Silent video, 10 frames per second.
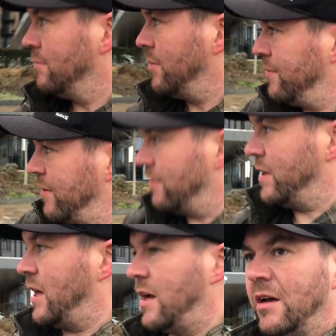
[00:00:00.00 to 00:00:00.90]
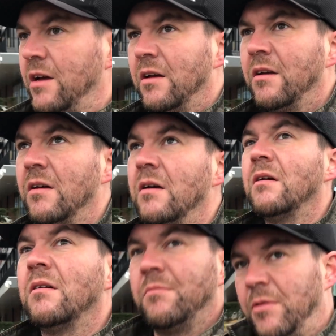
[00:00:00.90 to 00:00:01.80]
beautiful over there,
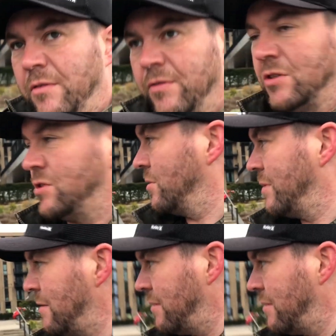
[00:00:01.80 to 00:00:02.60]
beautiful just up that